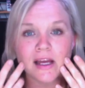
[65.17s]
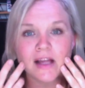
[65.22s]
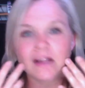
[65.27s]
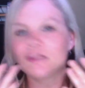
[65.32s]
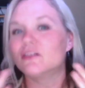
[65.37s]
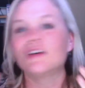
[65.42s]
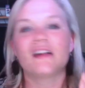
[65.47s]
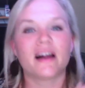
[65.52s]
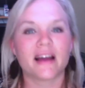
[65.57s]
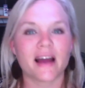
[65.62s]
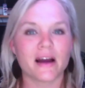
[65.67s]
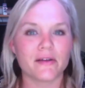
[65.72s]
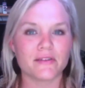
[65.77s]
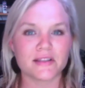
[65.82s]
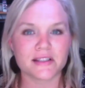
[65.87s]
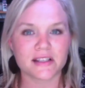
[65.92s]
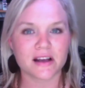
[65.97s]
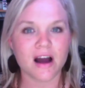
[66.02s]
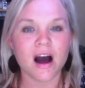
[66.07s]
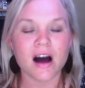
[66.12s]
look like I
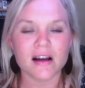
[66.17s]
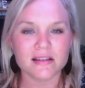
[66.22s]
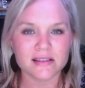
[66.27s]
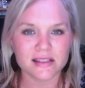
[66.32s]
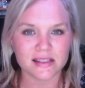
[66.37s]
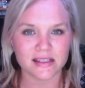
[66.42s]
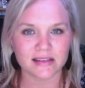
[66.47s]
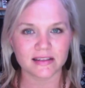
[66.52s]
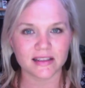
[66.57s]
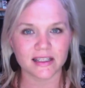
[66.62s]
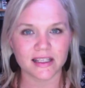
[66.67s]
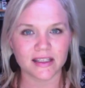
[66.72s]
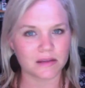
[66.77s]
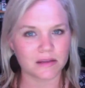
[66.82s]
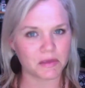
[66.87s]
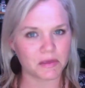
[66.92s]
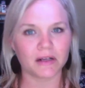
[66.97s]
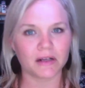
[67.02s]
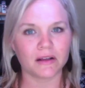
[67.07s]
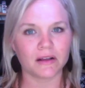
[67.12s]
was constantly in the
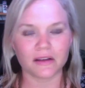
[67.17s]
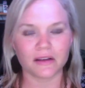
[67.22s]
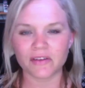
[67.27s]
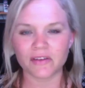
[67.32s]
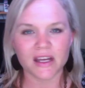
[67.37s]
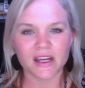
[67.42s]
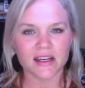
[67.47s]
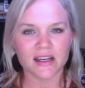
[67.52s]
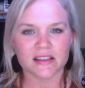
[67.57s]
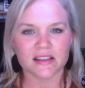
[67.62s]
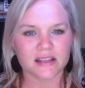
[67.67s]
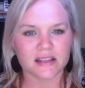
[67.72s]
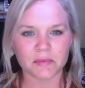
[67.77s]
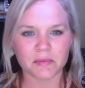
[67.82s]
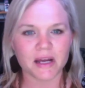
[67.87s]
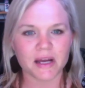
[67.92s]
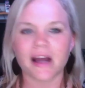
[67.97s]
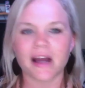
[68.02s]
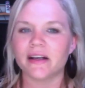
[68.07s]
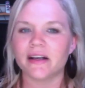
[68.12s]
middle of some
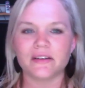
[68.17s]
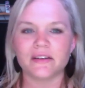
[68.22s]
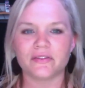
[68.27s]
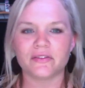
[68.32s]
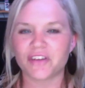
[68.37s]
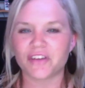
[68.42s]
kind of,